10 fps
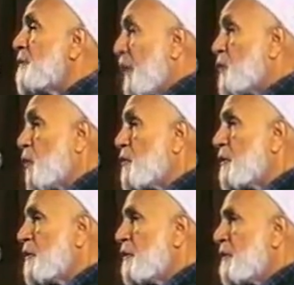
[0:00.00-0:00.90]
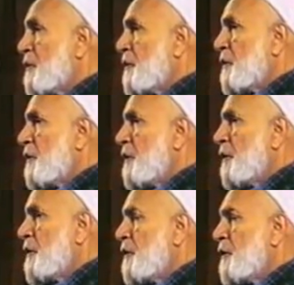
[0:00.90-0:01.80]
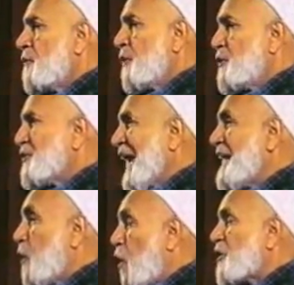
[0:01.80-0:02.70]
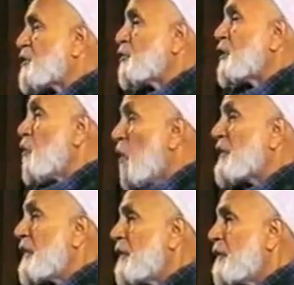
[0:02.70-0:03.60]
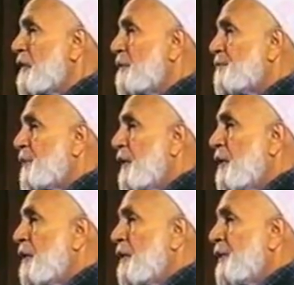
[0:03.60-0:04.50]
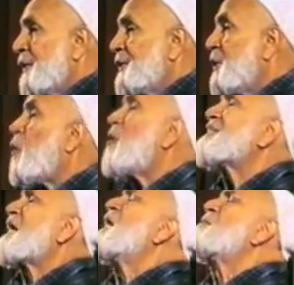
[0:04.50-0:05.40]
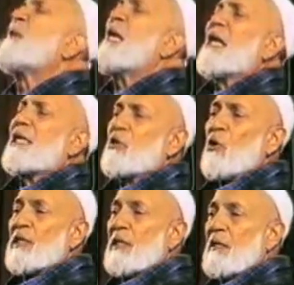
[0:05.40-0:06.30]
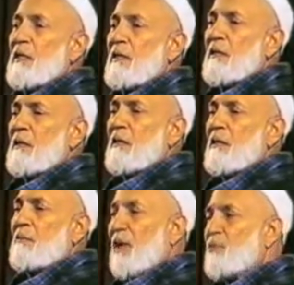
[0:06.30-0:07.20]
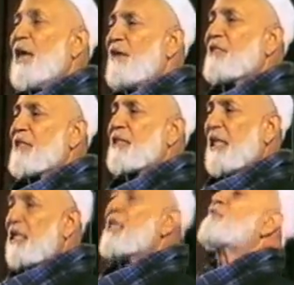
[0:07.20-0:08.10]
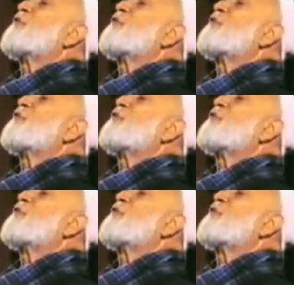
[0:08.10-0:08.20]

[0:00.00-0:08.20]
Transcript: we are told. When you tie a horse to the donkey, the horse can't bray like a donkey. But we have a saying that it lifts